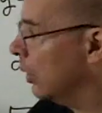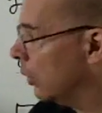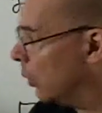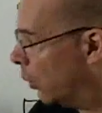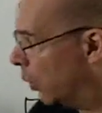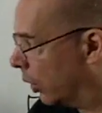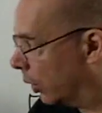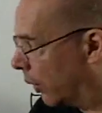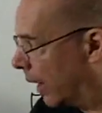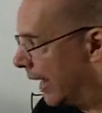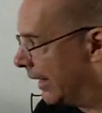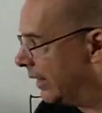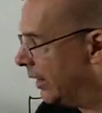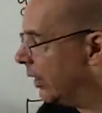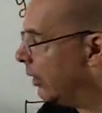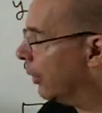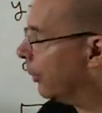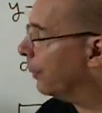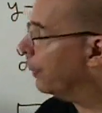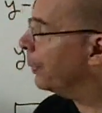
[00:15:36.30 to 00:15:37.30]
What do I
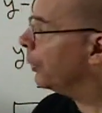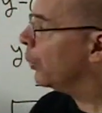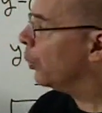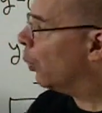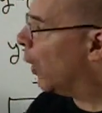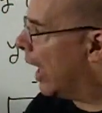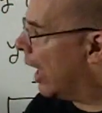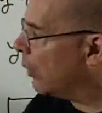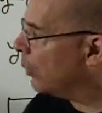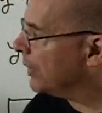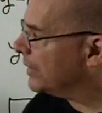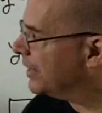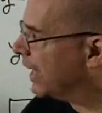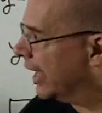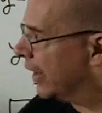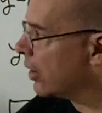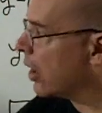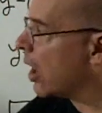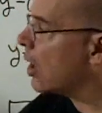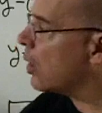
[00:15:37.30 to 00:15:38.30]
do? Well, we
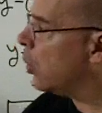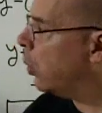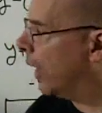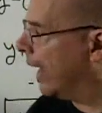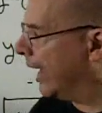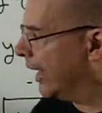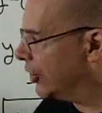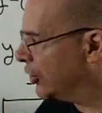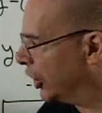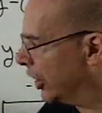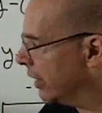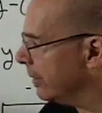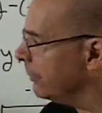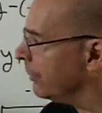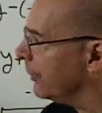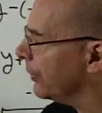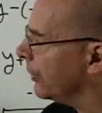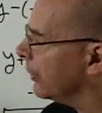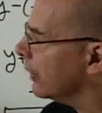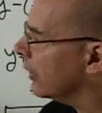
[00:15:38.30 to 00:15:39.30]
take our equation.
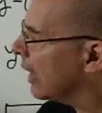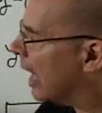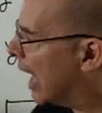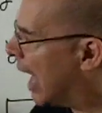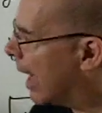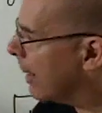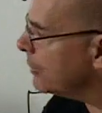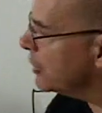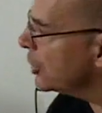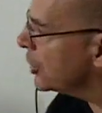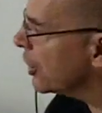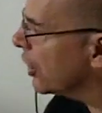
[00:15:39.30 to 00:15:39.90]
I'm just